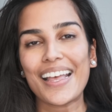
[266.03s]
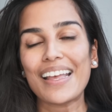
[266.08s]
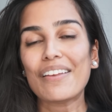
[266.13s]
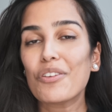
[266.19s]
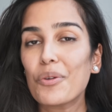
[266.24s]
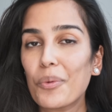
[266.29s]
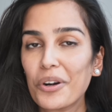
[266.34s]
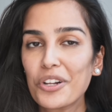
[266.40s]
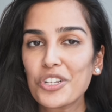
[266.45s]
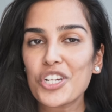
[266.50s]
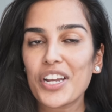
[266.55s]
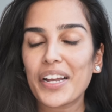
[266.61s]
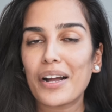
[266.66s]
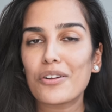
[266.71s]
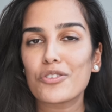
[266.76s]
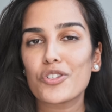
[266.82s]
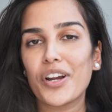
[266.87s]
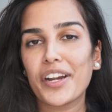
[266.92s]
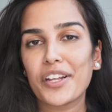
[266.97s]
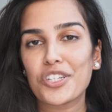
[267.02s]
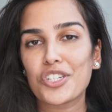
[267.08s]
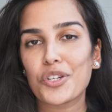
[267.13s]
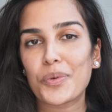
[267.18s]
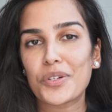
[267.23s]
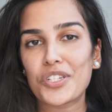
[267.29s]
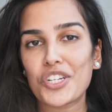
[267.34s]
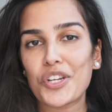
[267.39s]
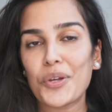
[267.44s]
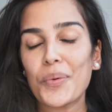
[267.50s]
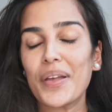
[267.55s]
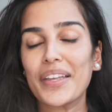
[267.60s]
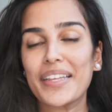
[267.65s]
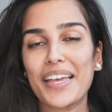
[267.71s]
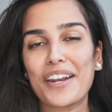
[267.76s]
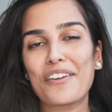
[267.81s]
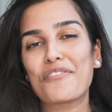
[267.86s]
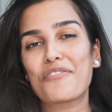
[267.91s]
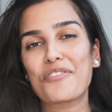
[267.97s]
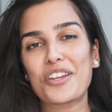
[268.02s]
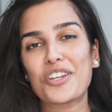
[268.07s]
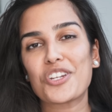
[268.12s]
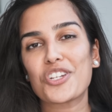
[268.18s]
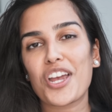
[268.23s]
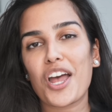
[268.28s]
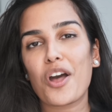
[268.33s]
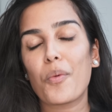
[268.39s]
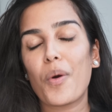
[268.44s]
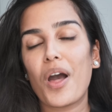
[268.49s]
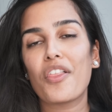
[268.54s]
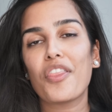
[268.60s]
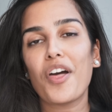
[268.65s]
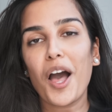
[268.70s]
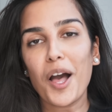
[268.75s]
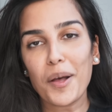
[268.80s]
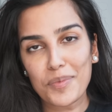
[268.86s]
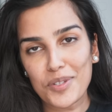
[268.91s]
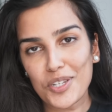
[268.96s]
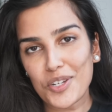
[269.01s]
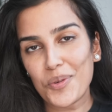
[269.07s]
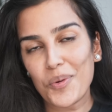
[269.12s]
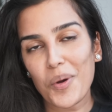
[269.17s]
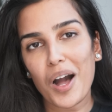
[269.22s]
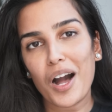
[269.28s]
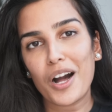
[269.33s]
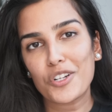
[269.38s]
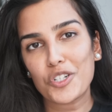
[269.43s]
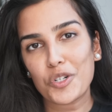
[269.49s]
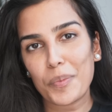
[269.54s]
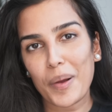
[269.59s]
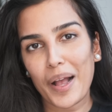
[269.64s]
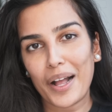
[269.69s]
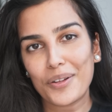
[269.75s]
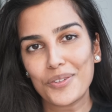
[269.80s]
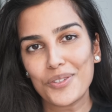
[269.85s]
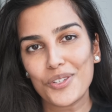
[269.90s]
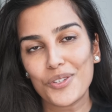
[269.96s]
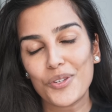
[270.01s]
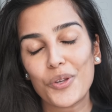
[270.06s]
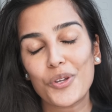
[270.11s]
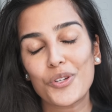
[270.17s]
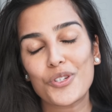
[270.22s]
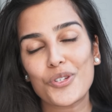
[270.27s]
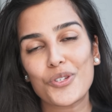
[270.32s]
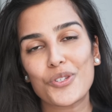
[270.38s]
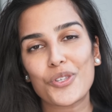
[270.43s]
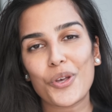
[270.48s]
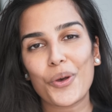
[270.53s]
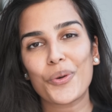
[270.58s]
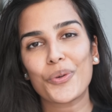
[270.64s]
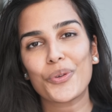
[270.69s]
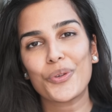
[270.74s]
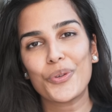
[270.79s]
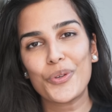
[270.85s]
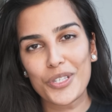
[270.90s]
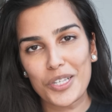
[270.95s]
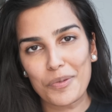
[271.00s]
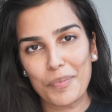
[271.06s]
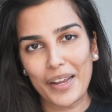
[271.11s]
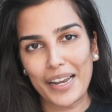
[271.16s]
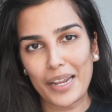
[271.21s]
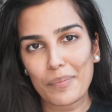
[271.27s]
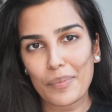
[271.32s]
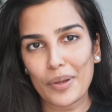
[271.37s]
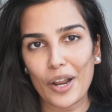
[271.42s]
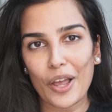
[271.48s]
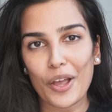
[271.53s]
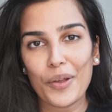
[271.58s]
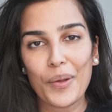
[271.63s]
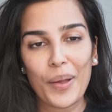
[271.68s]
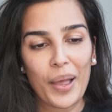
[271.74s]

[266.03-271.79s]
If you want to check out Trading 212 and get a free share worth up to £100, you can do so using my link below.